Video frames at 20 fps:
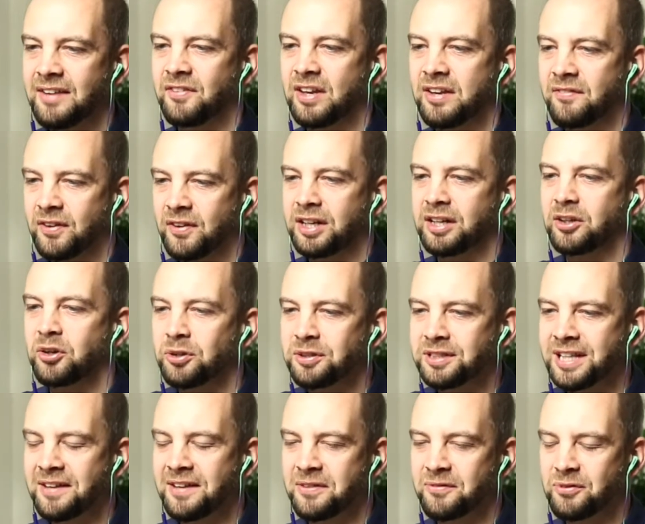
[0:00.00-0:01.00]
If I'd have
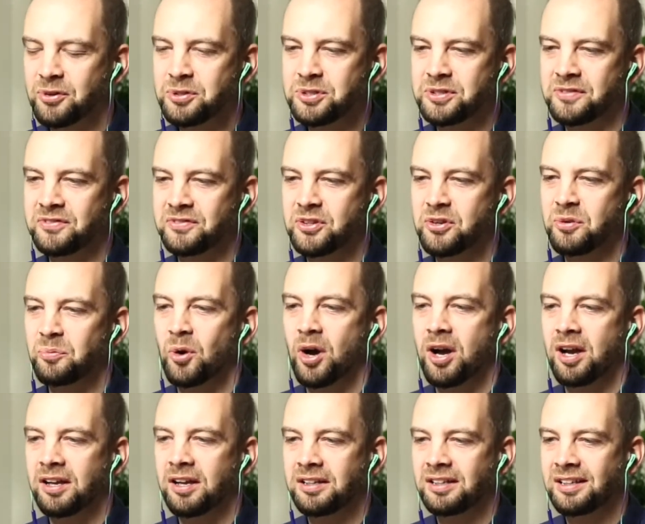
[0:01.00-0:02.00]
gone down the route of doing
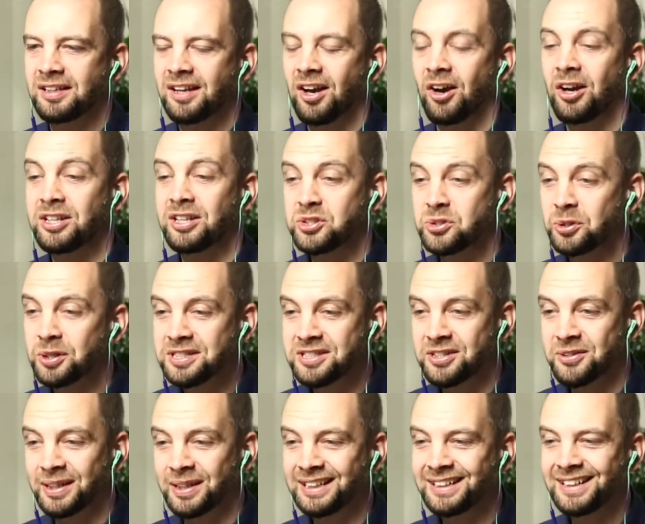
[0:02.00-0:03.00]
what I
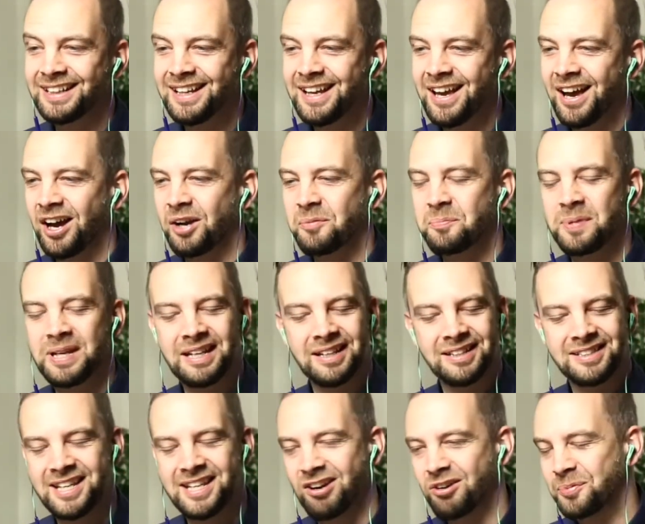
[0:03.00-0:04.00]
enjoy doing, I'd
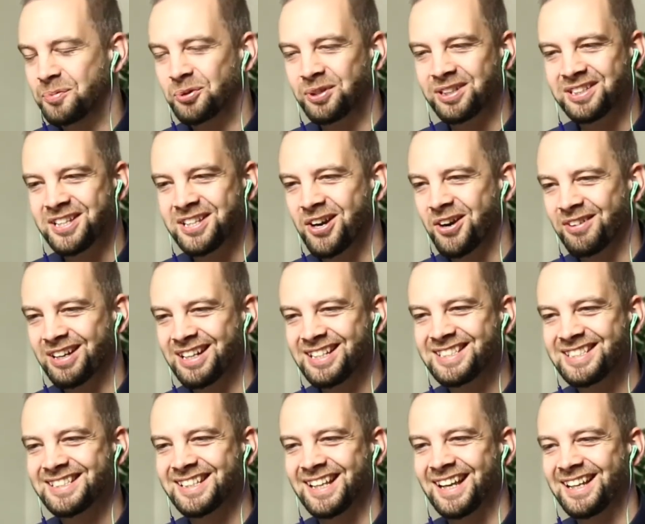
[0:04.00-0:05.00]
be a terrible
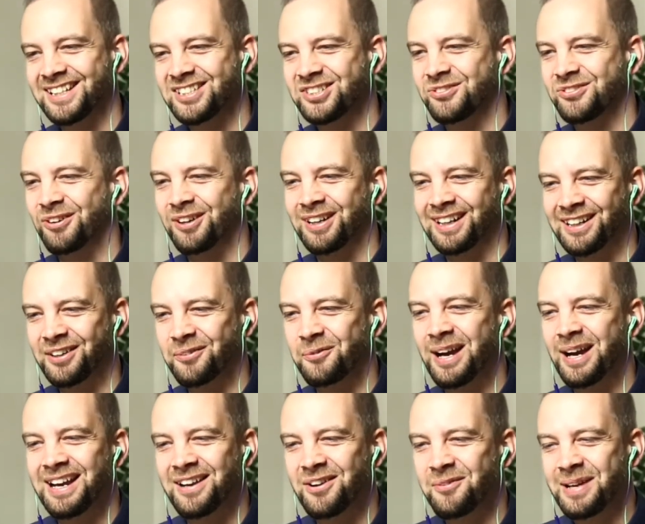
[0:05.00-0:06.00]
guitarist,
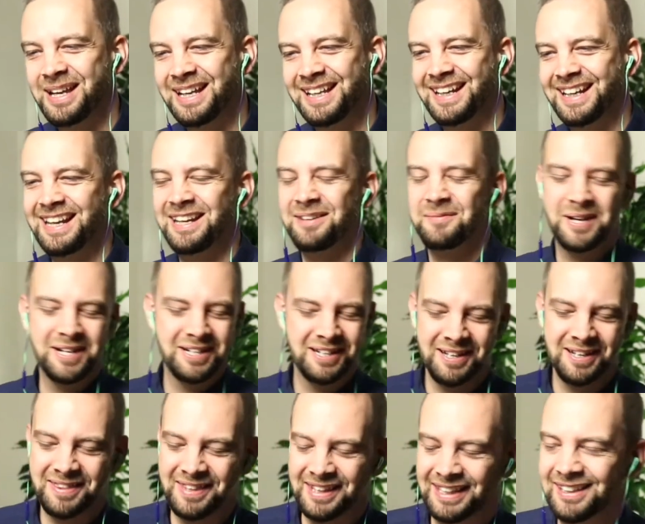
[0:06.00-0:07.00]
struggling away, not making any
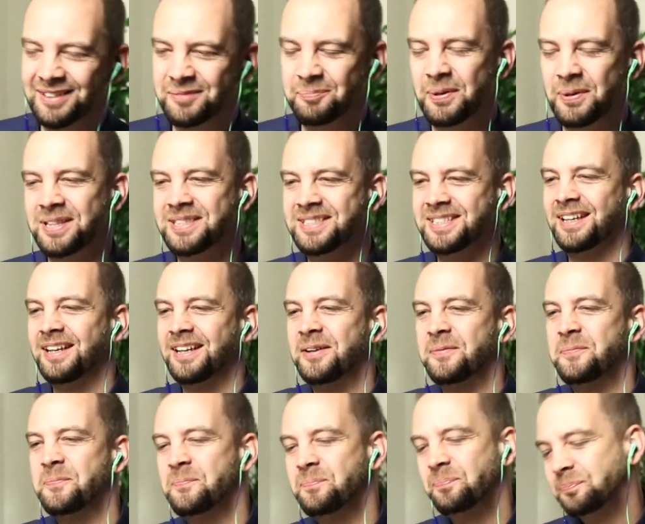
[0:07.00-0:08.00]
money, I think. But it's
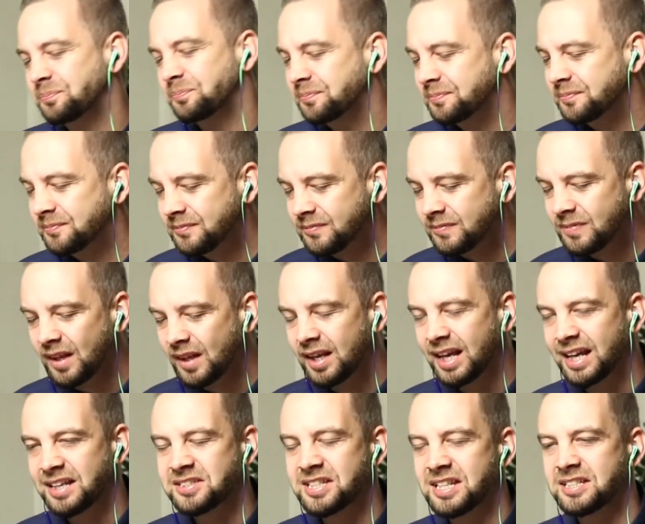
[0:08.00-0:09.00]

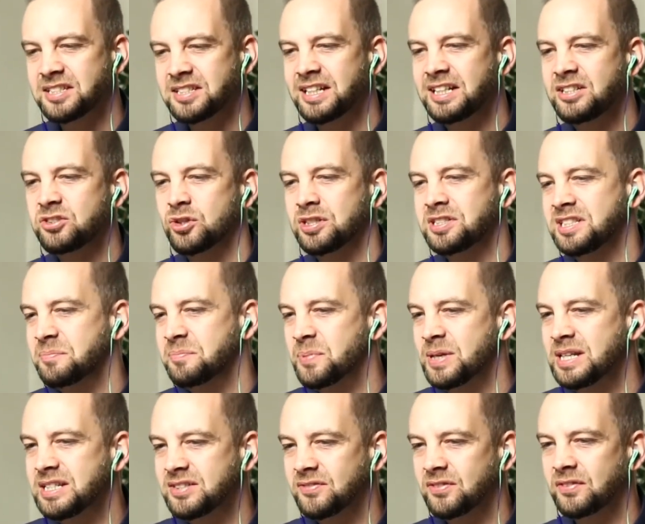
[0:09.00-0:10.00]
an
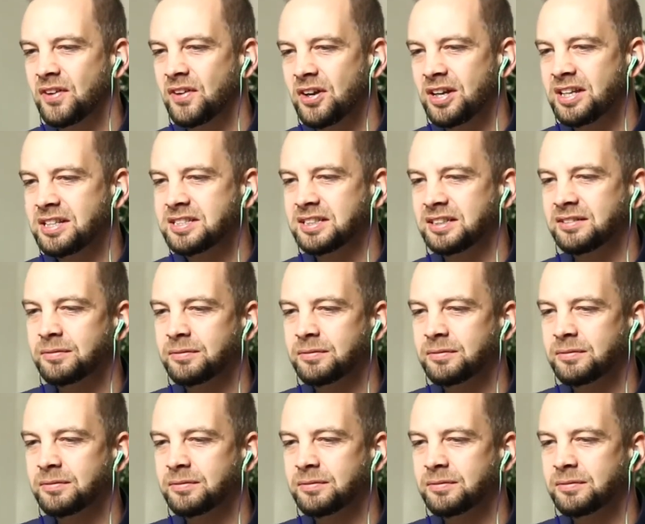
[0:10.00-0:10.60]
interesting piece of advice.